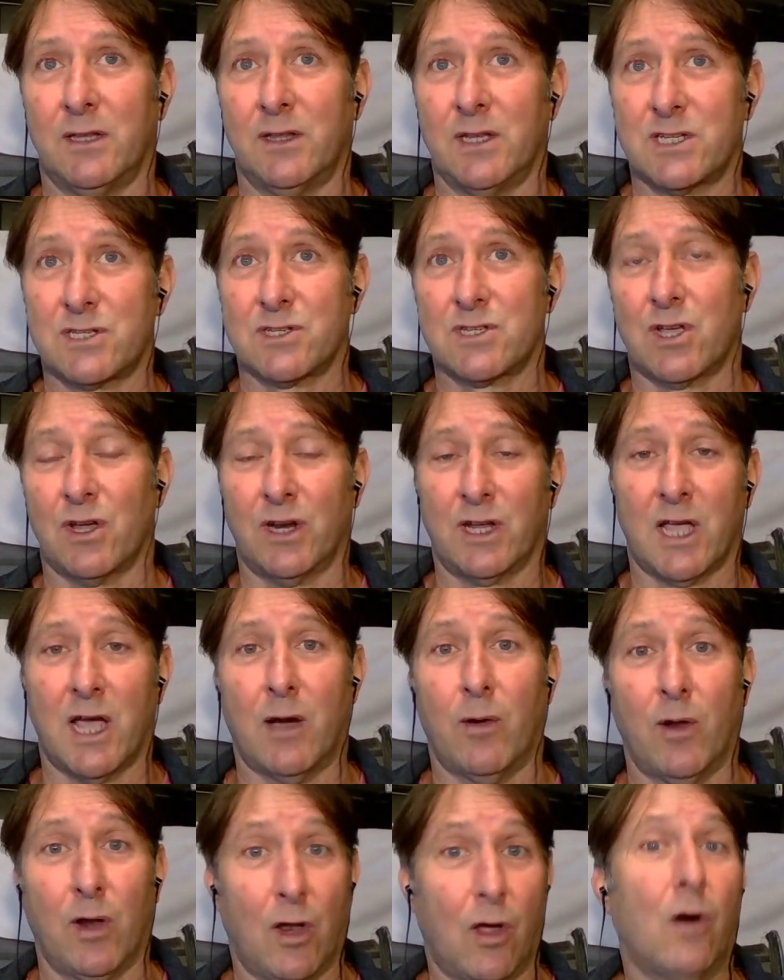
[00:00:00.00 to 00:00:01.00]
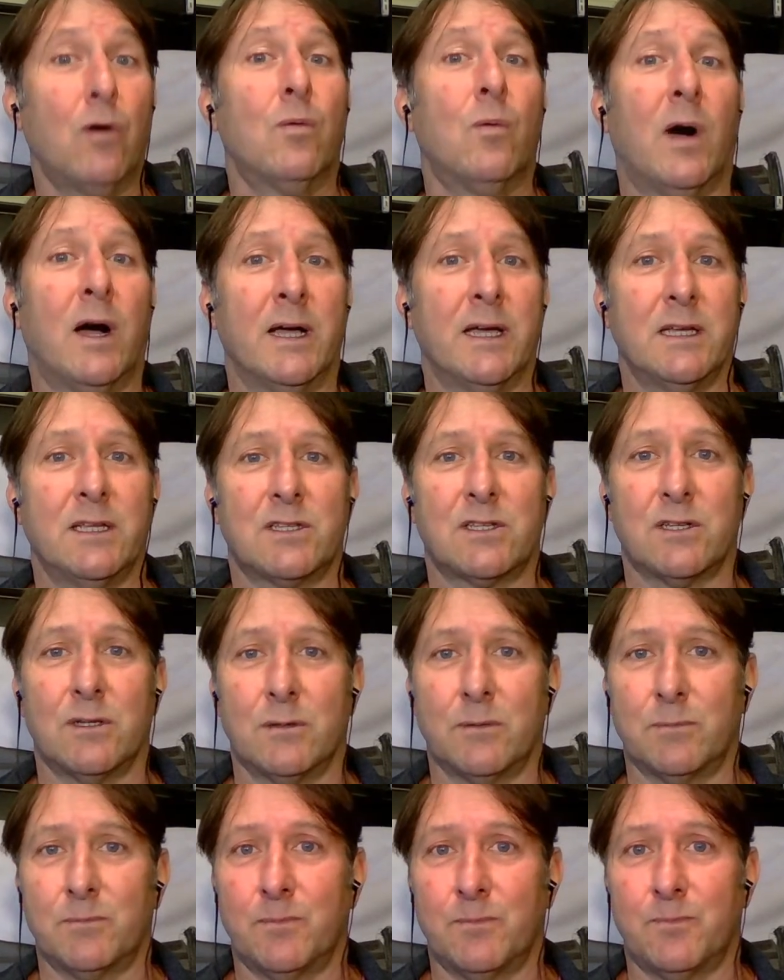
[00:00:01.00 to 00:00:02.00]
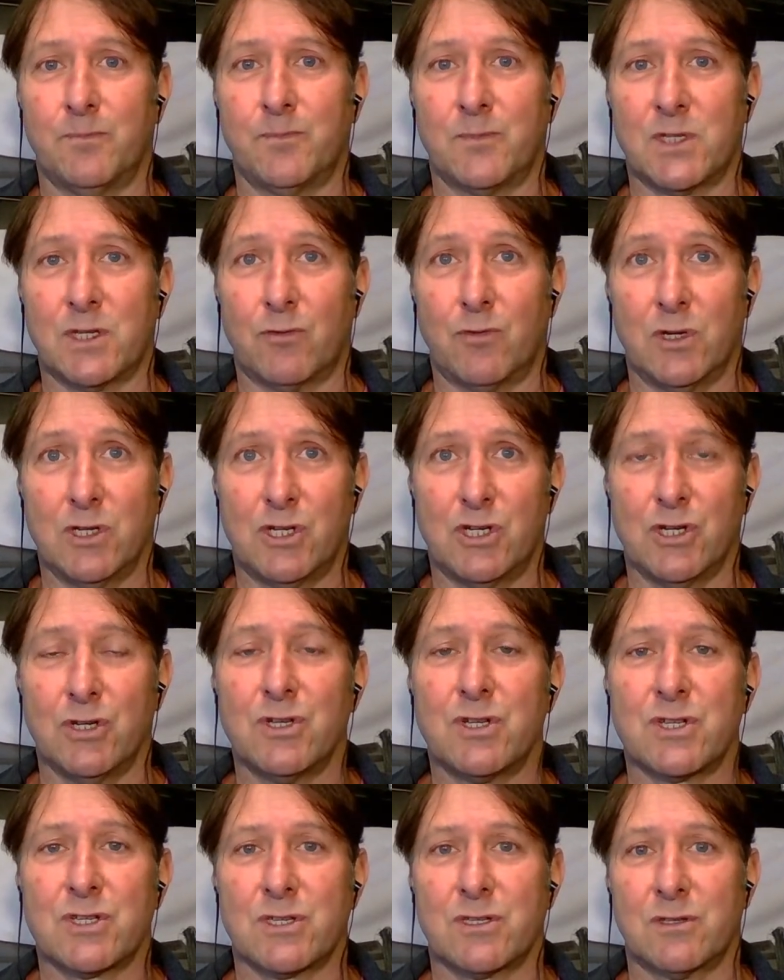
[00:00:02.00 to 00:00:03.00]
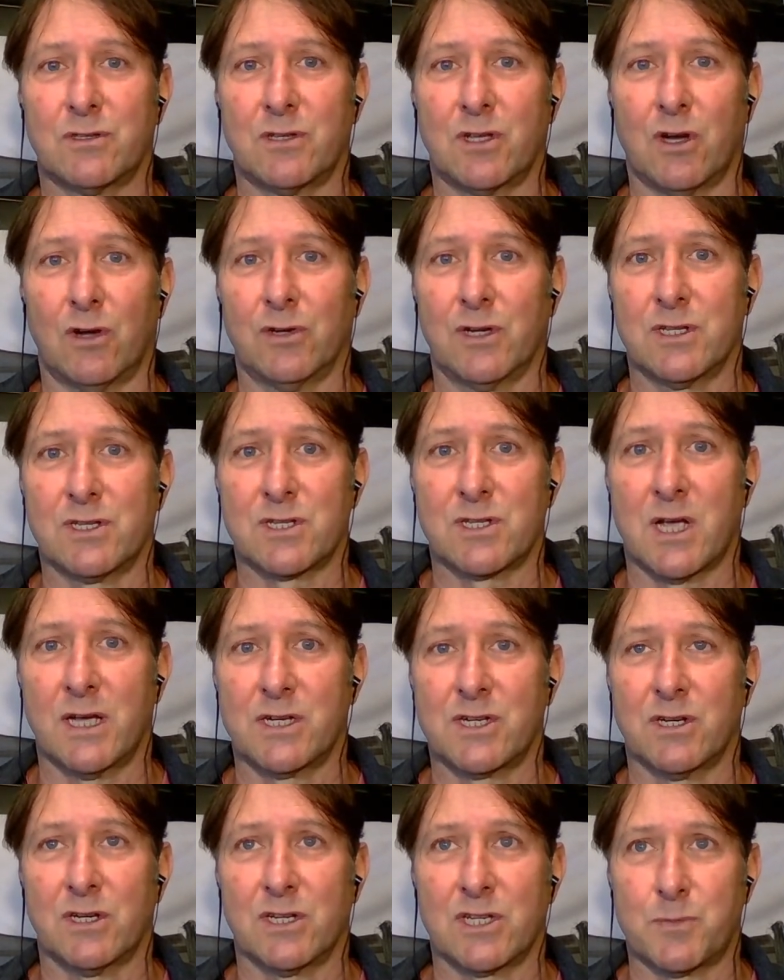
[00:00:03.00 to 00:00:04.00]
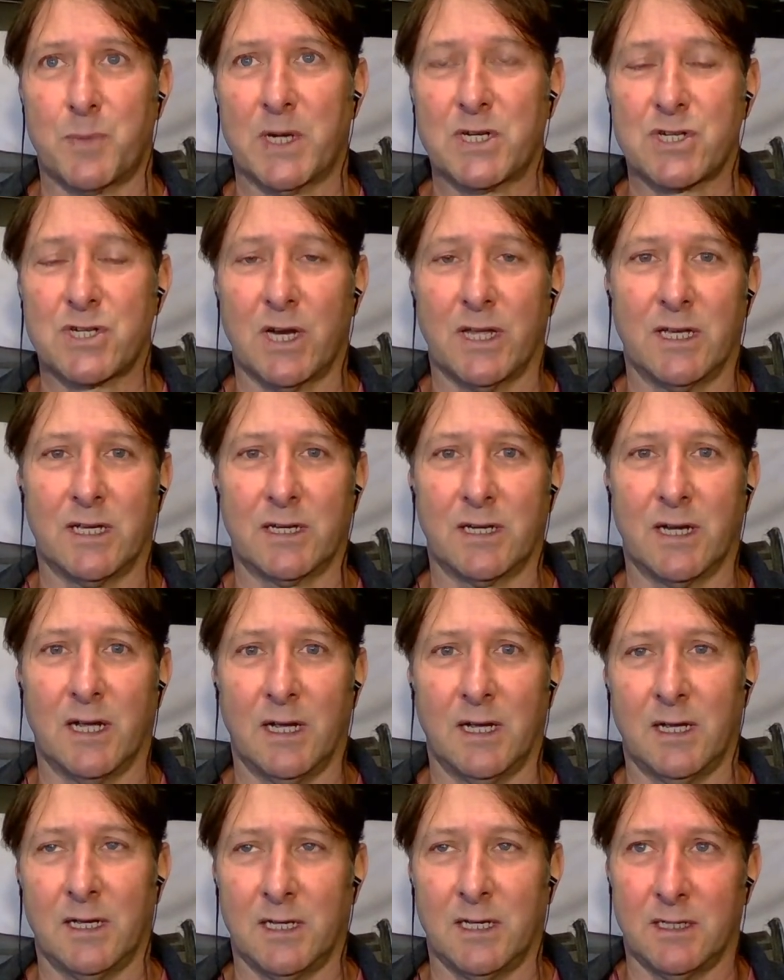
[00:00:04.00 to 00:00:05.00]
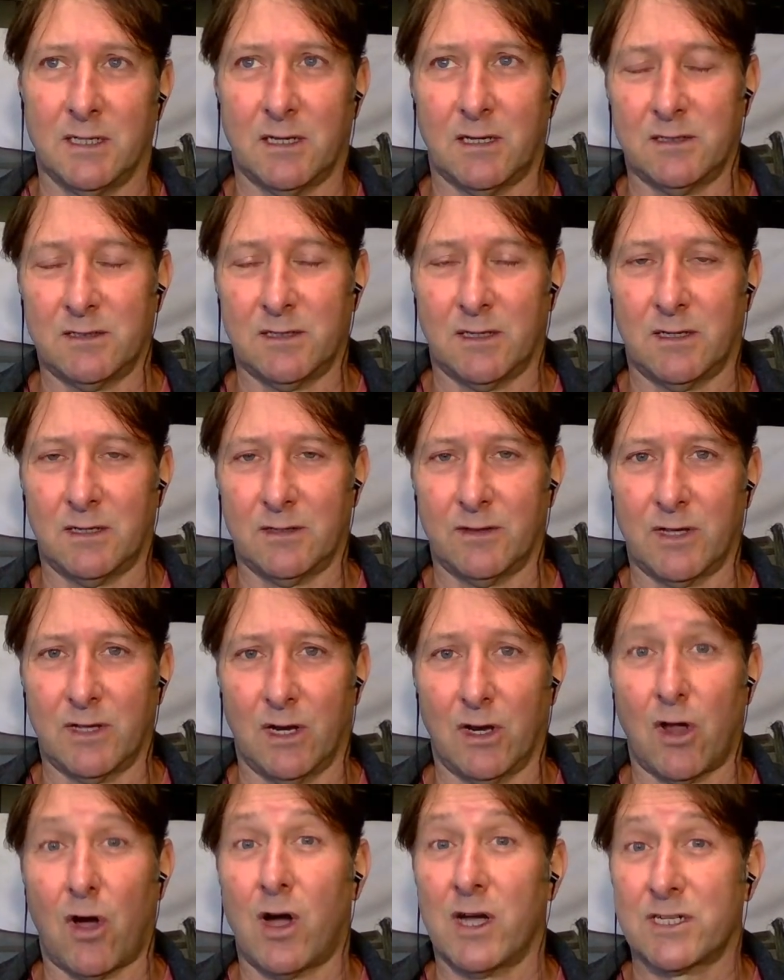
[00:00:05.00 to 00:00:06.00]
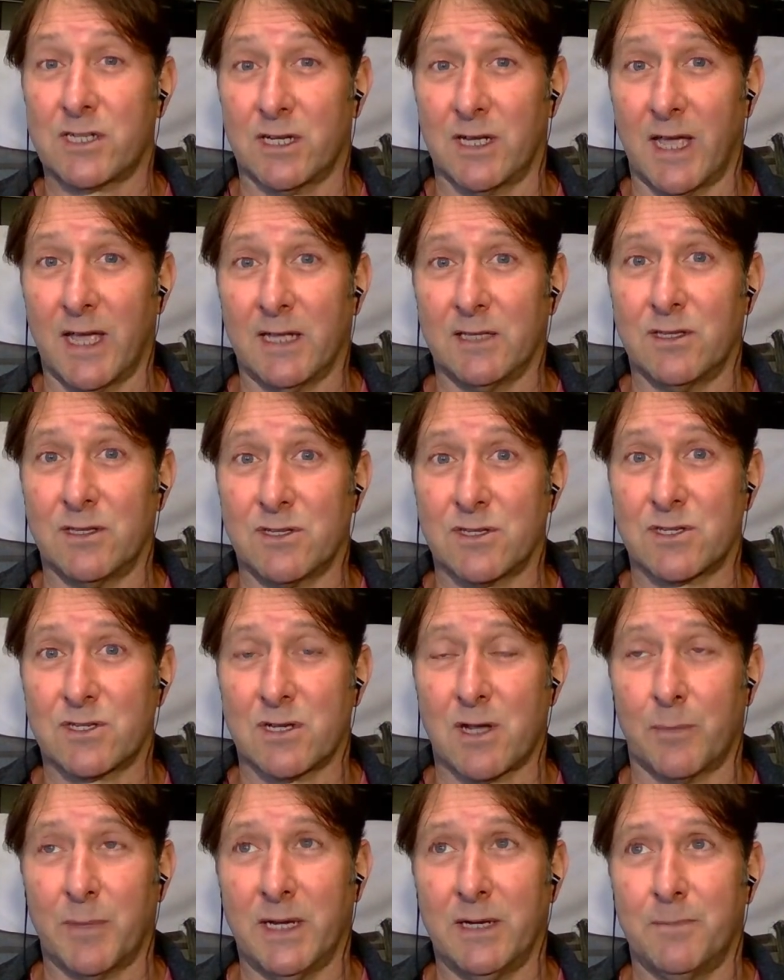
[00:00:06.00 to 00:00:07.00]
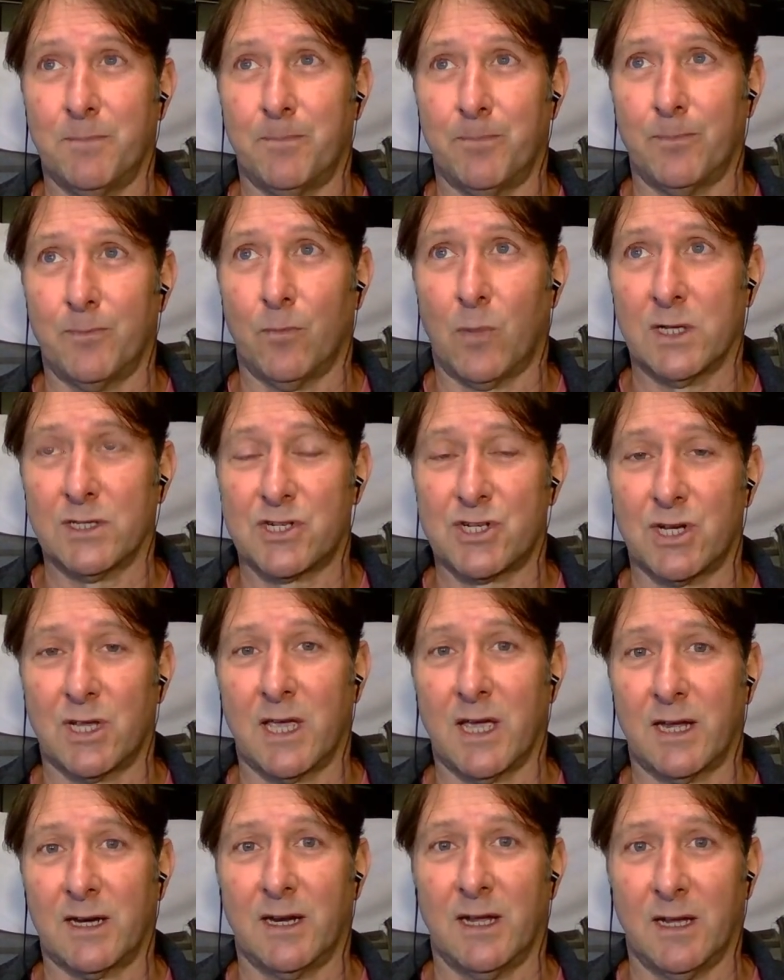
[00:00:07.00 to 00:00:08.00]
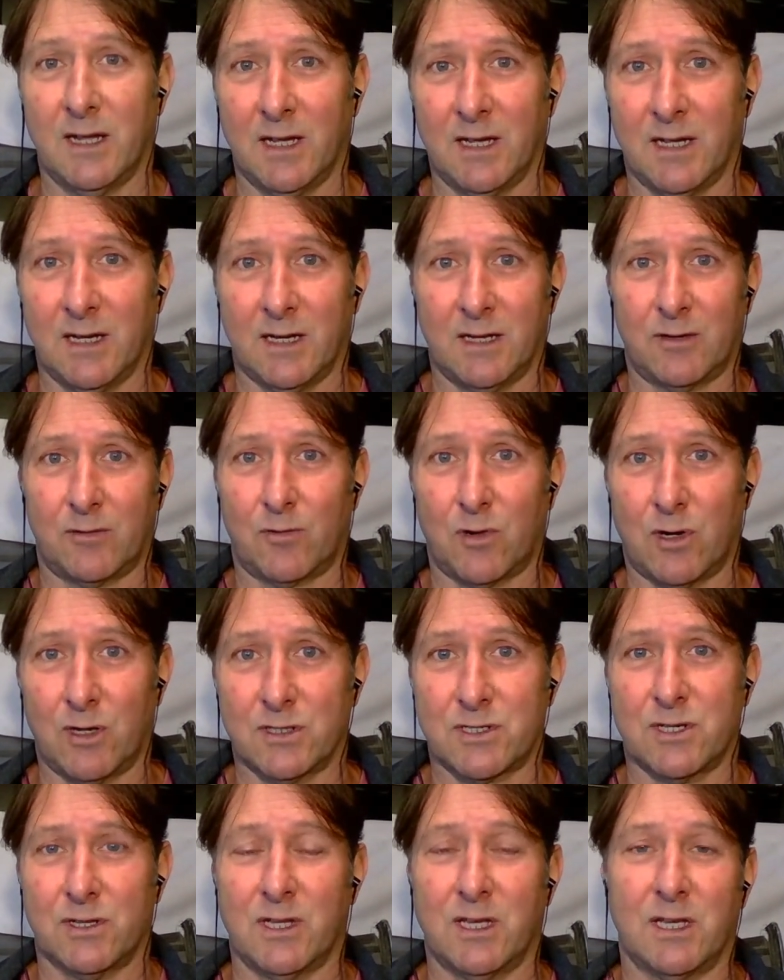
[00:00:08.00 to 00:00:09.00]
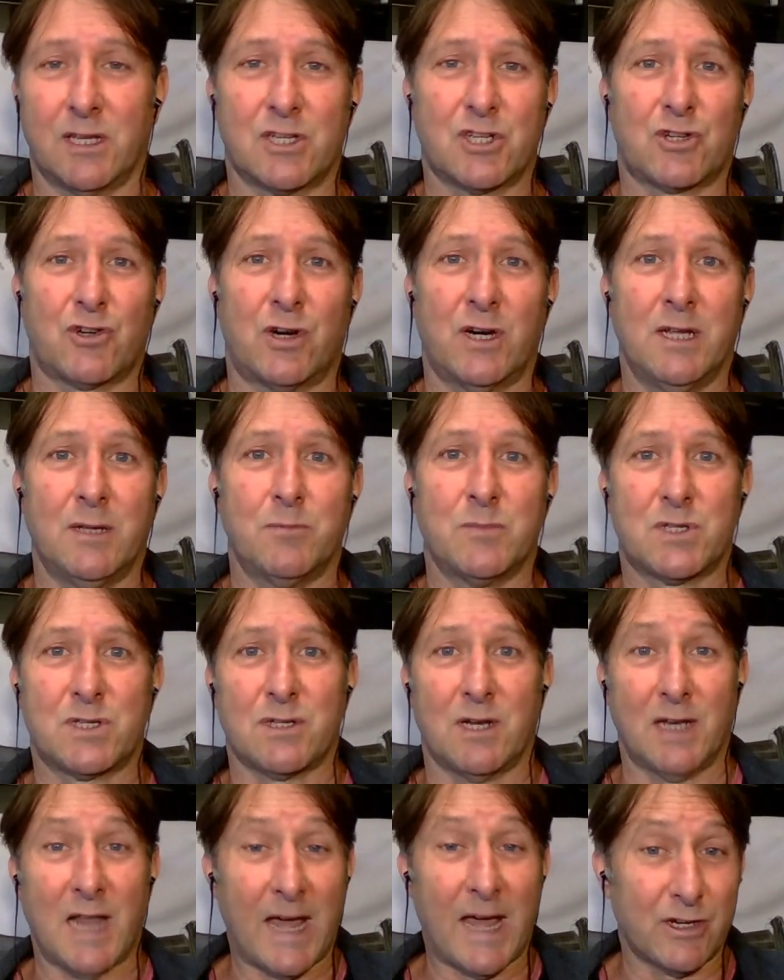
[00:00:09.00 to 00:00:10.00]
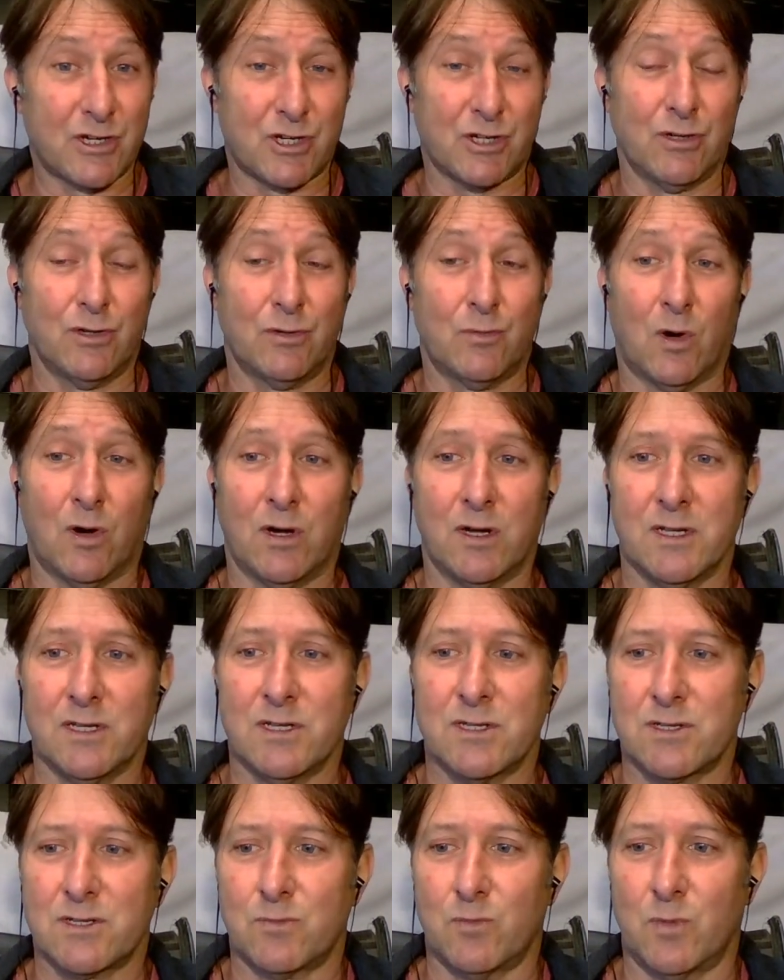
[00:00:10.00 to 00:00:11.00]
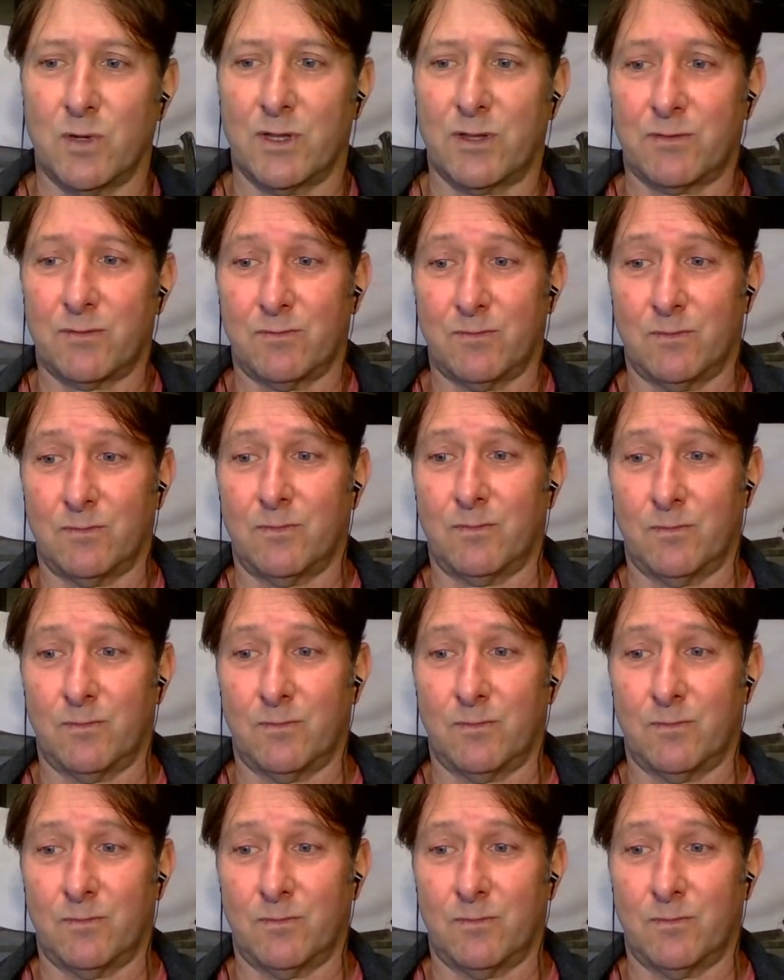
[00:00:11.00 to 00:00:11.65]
This is going to go a long way to reduce condensation, especially at the lighter ends. I mean, once you get right to the extremes latitude-wise with